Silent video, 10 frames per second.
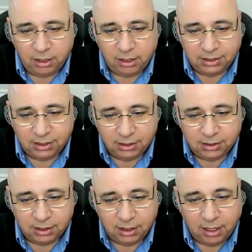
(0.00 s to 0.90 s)
this
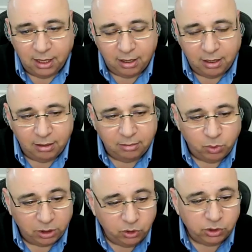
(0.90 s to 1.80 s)
is
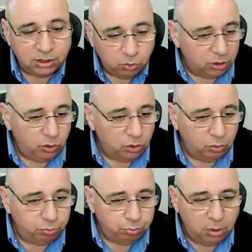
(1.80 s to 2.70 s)
what you're